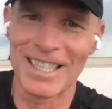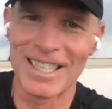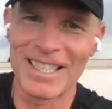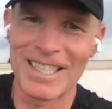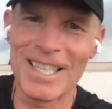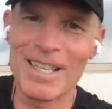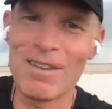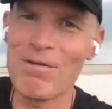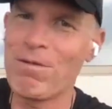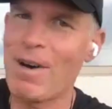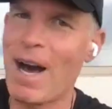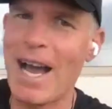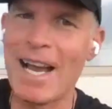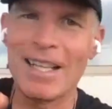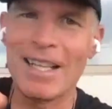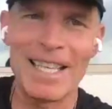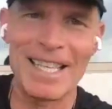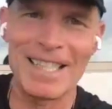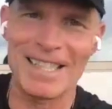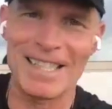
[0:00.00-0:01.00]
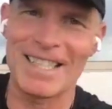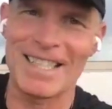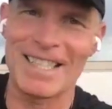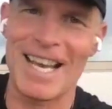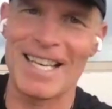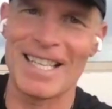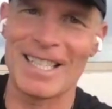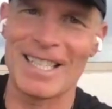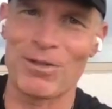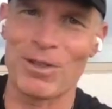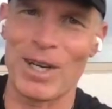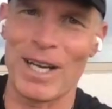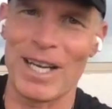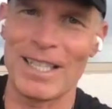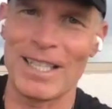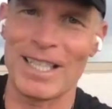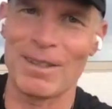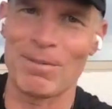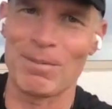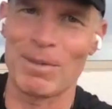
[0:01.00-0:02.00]
didn't violate the tenets for
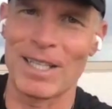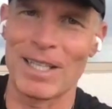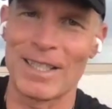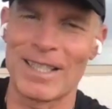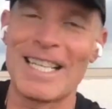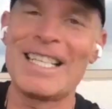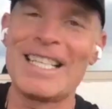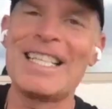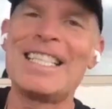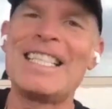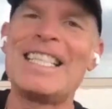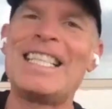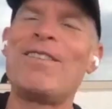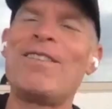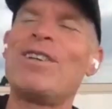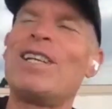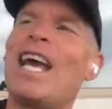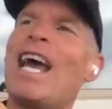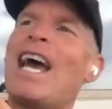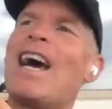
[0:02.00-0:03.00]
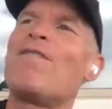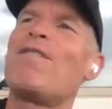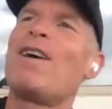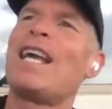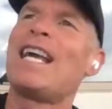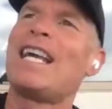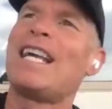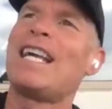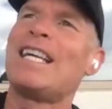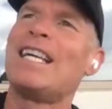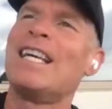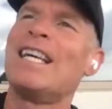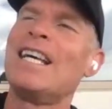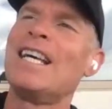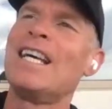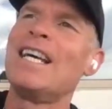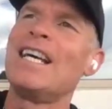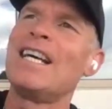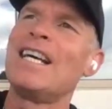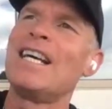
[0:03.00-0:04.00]
18 months, didn't even have a
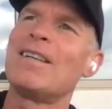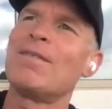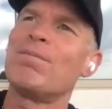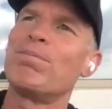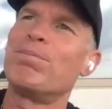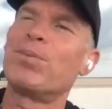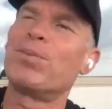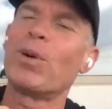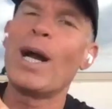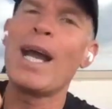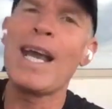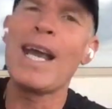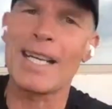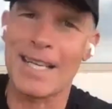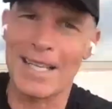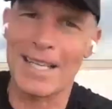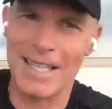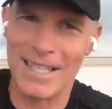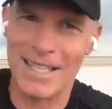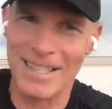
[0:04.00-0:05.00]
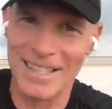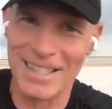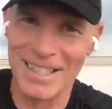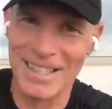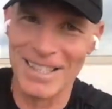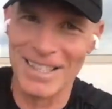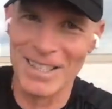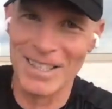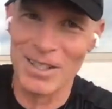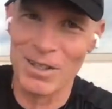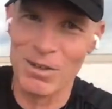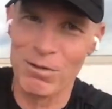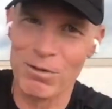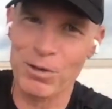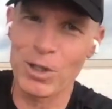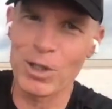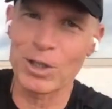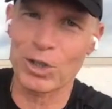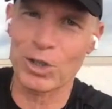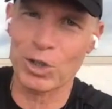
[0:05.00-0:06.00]
break
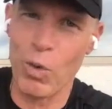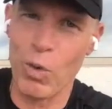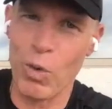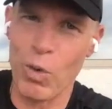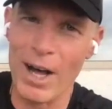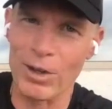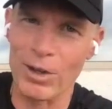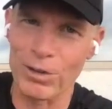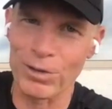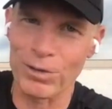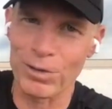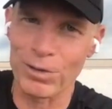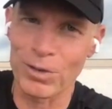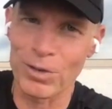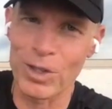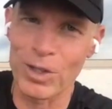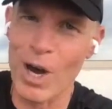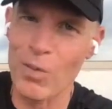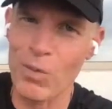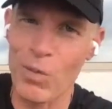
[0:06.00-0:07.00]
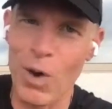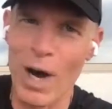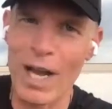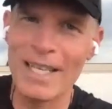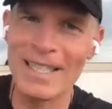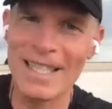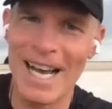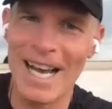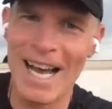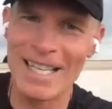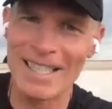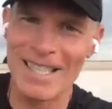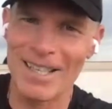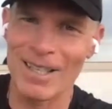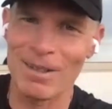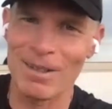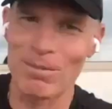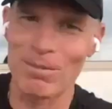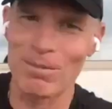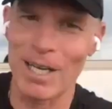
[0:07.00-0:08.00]
for 12, not one
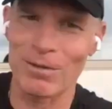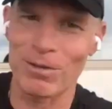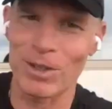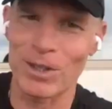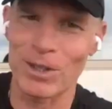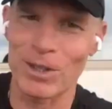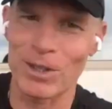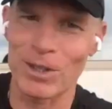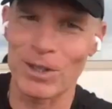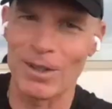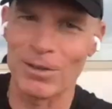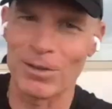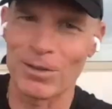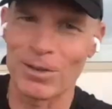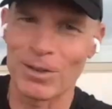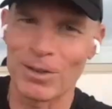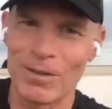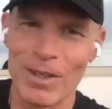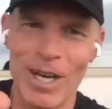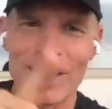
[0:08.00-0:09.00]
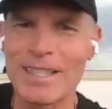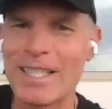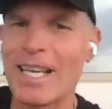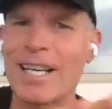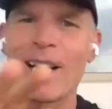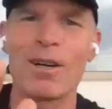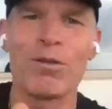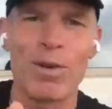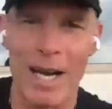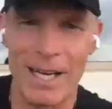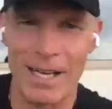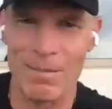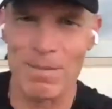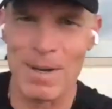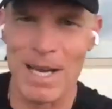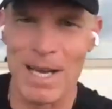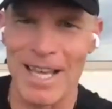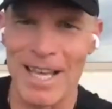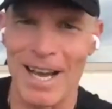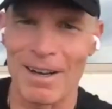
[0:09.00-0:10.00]
dietary break for 12. I'm not saying I
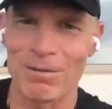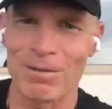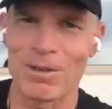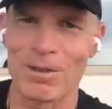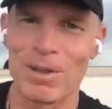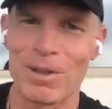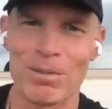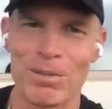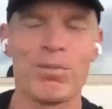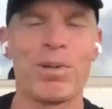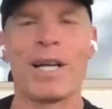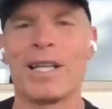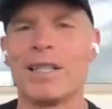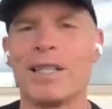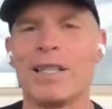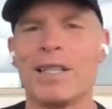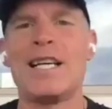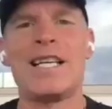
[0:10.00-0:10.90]
recommend that for people, but